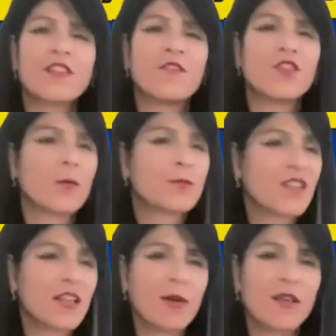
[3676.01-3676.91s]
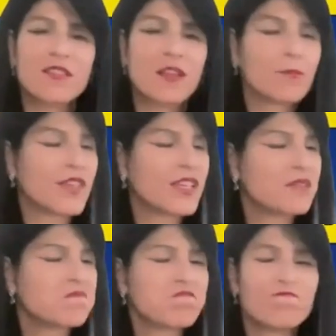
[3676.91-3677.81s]
If you're upset about
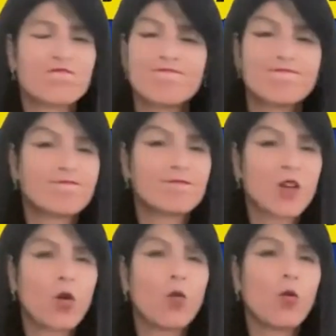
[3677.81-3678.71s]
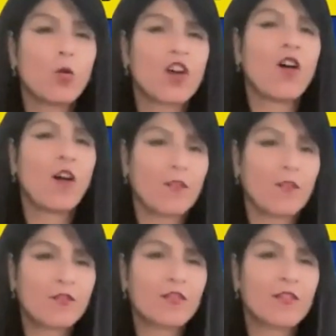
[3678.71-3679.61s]
something, hold
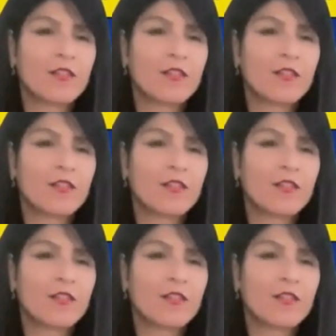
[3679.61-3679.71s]
off.